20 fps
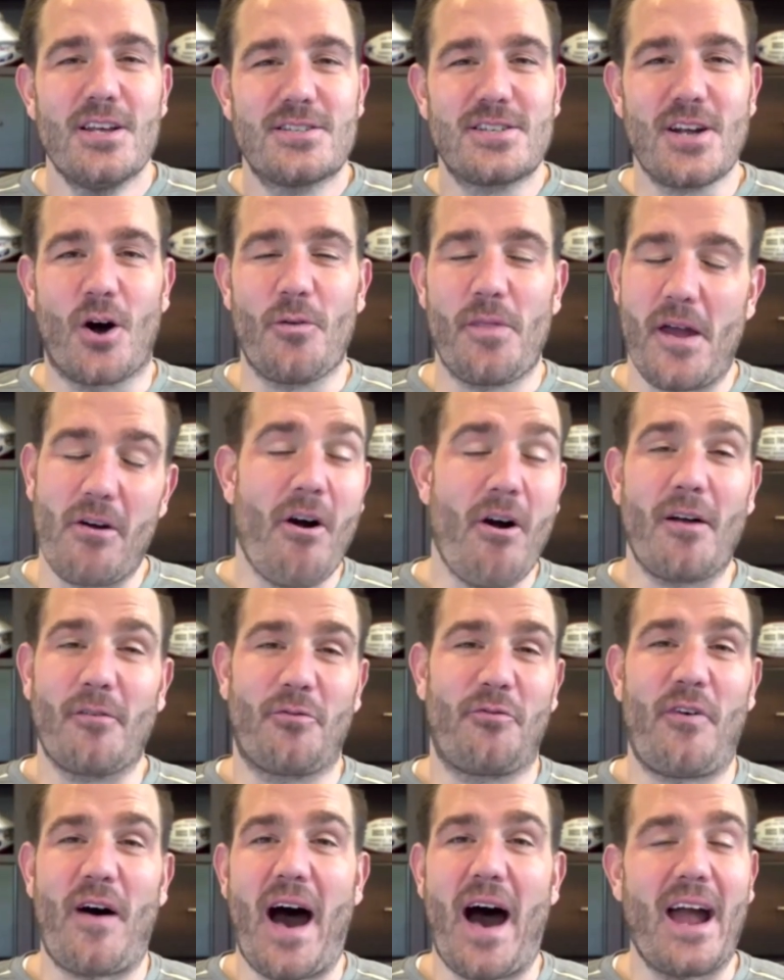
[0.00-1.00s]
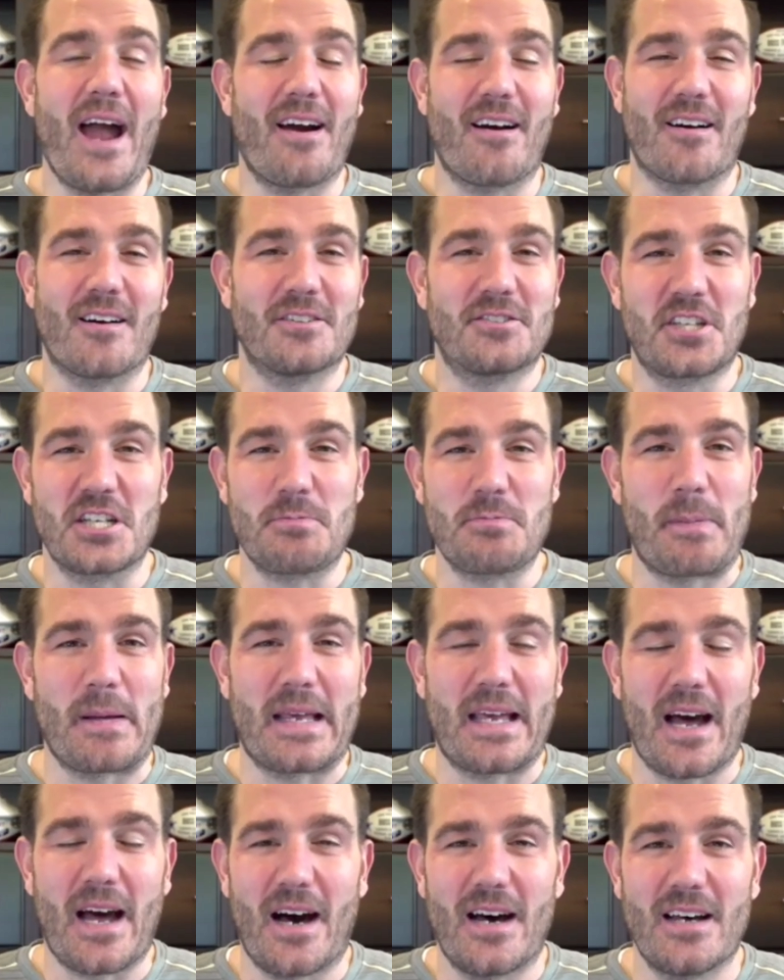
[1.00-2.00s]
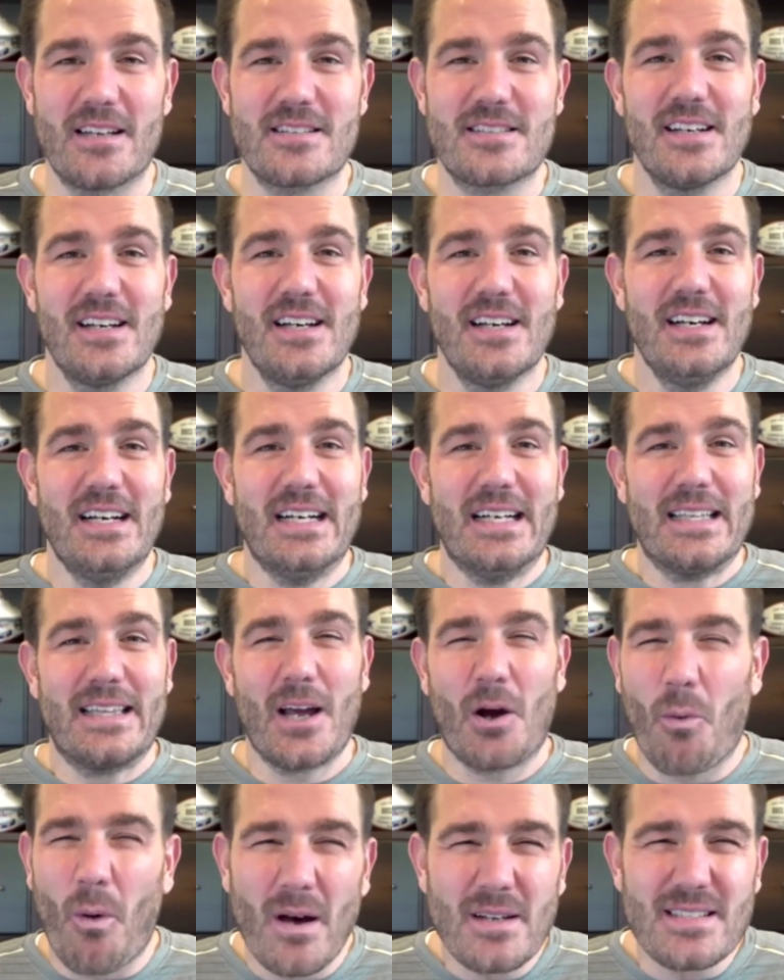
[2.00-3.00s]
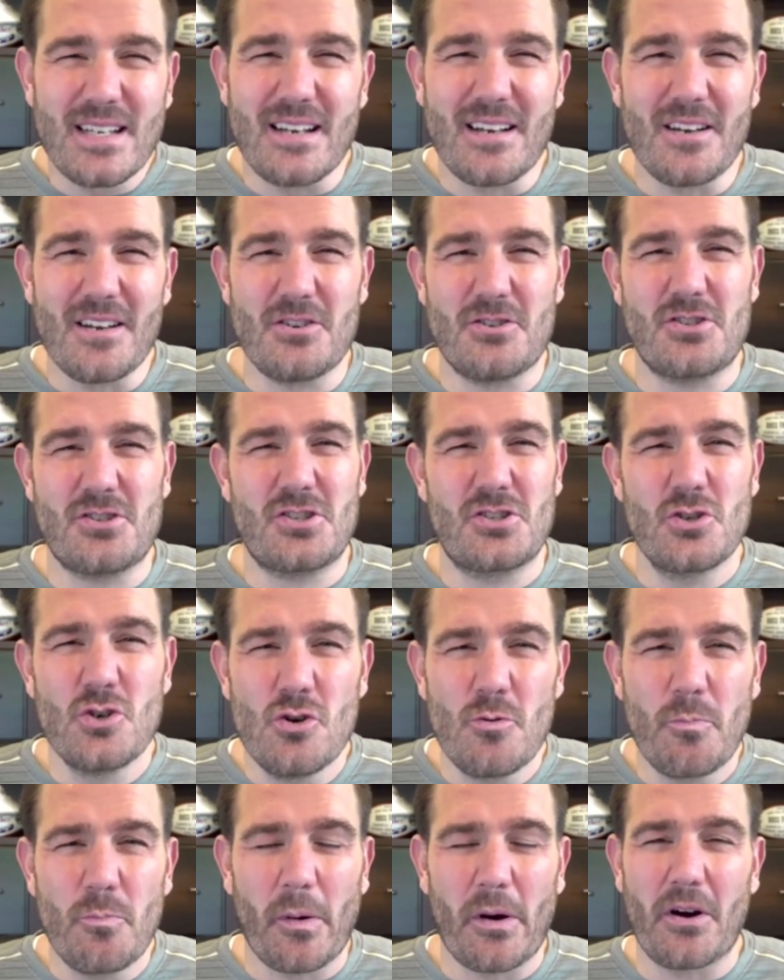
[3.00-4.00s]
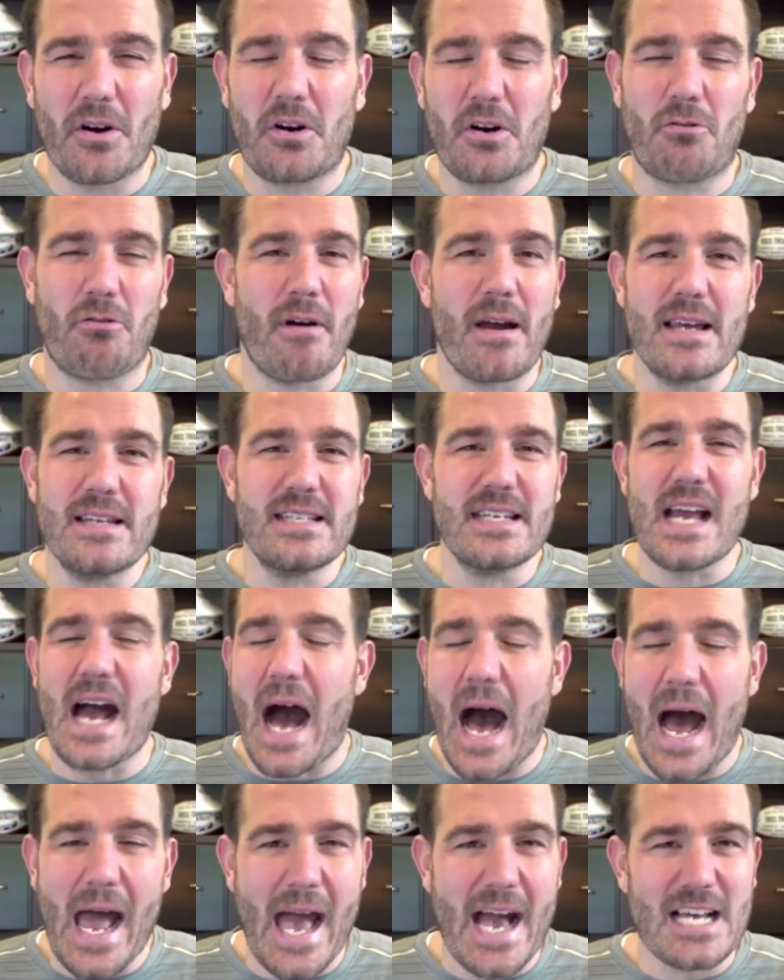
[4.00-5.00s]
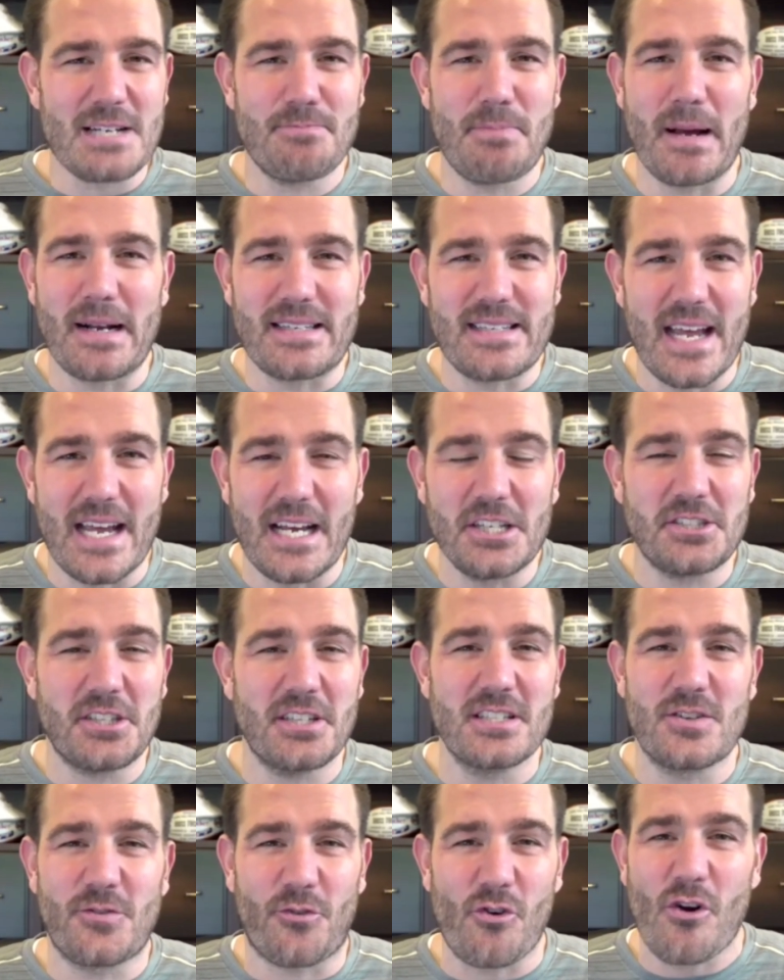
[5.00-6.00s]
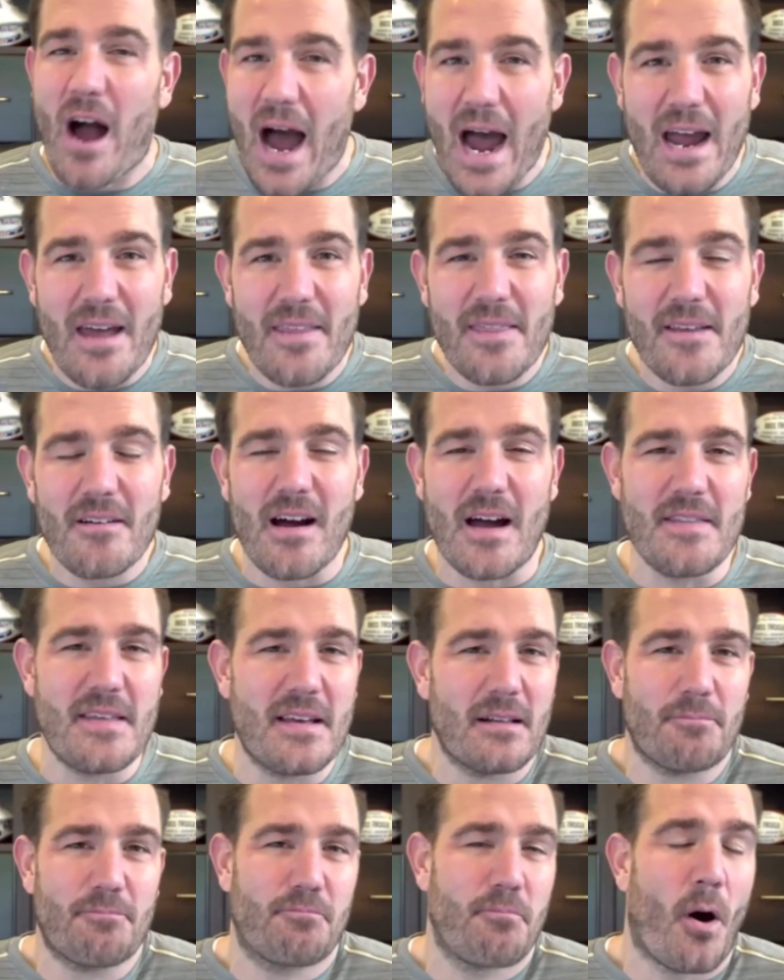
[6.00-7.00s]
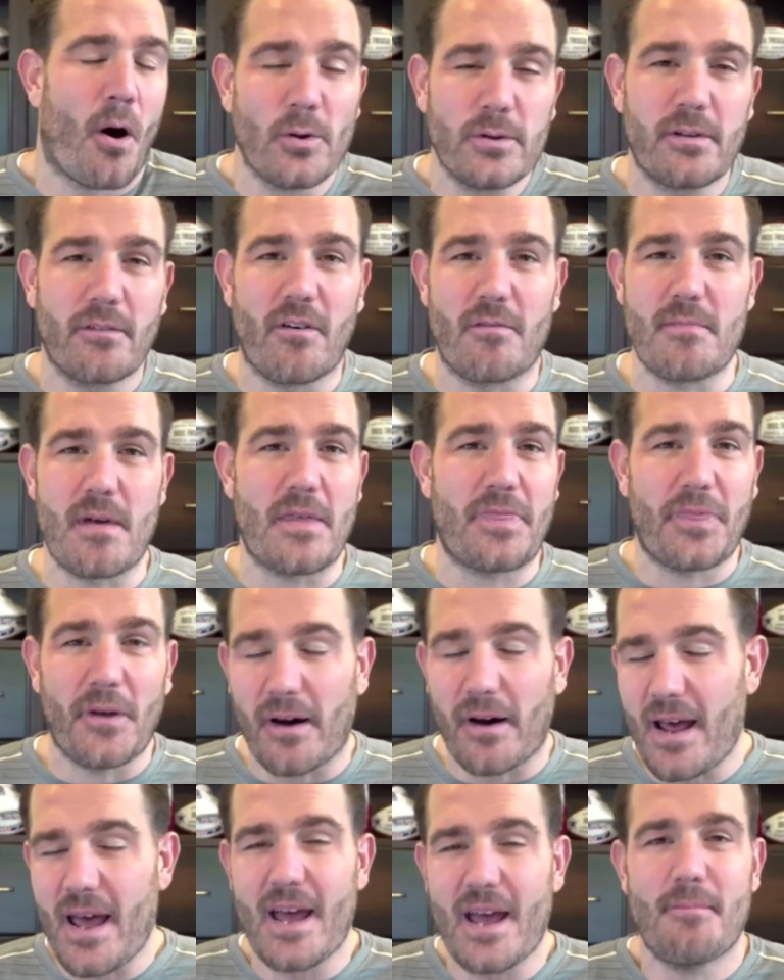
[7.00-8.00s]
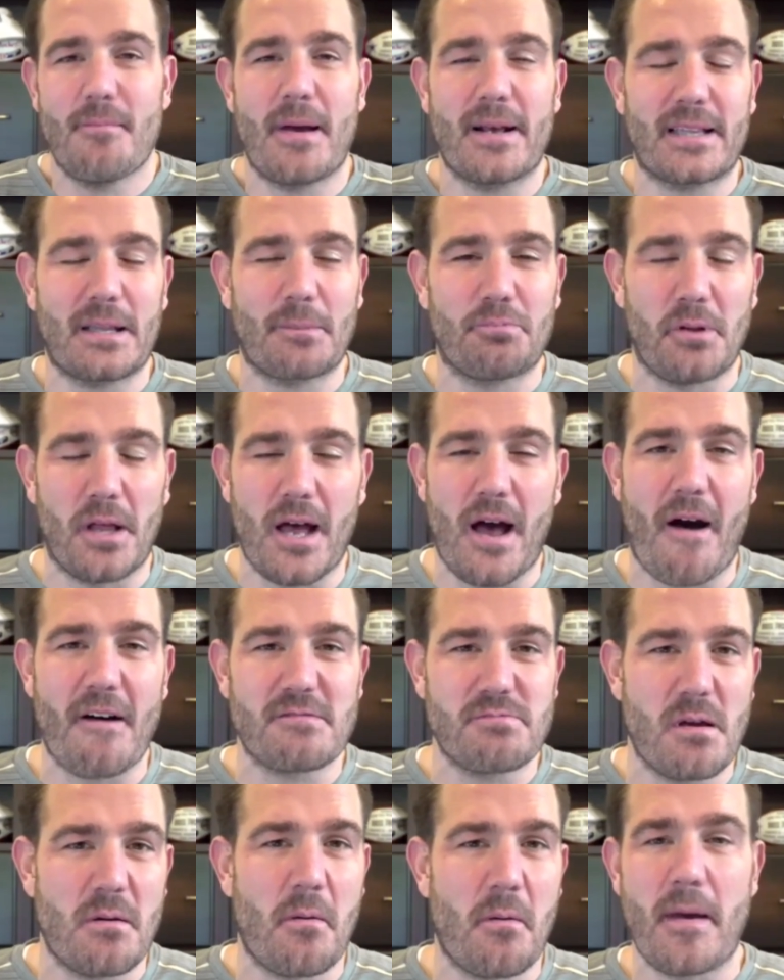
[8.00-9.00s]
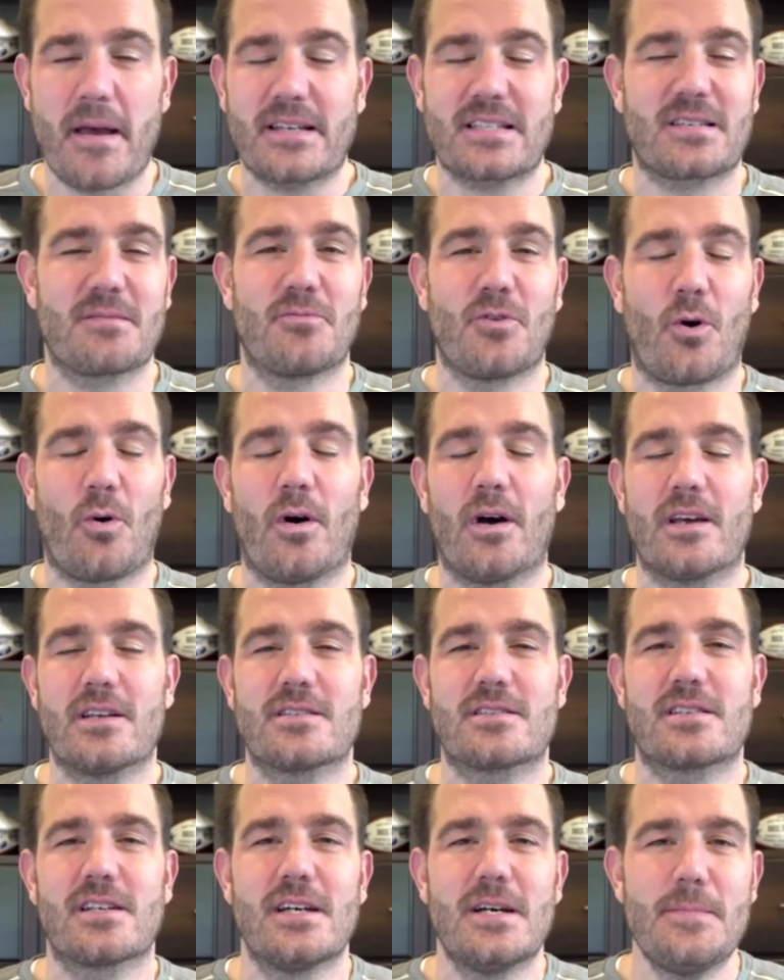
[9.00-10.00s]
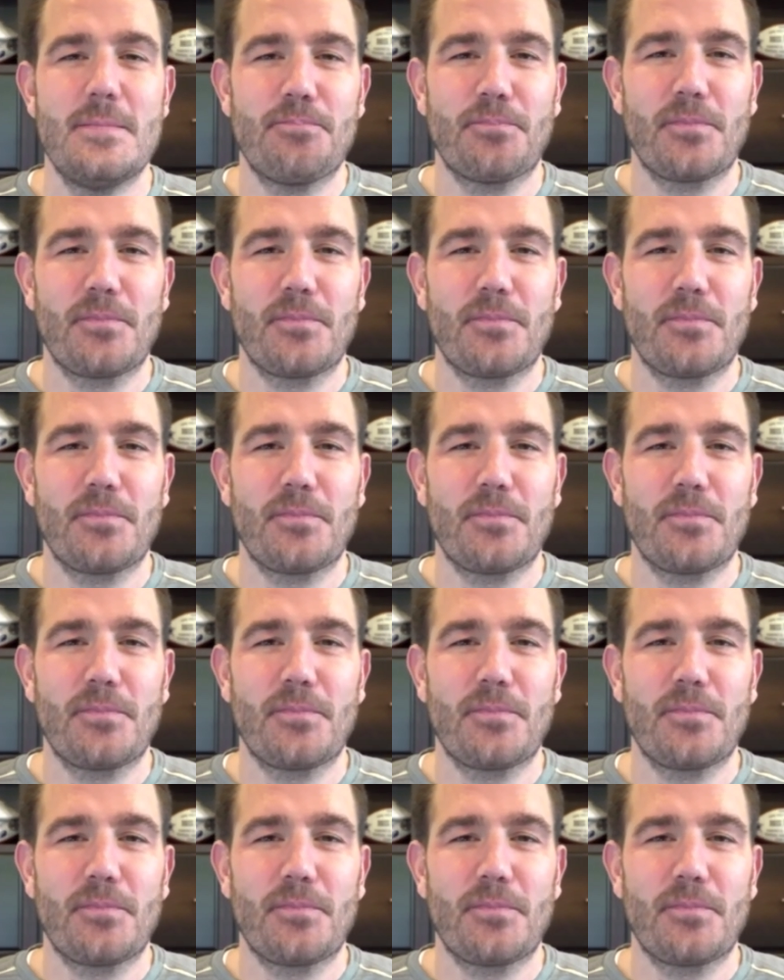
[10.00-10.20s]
So they're on fire just because there wasn't super crazy high expectations for either. I think both of them, they thought, hey, make the playoffs, maybe make some noise.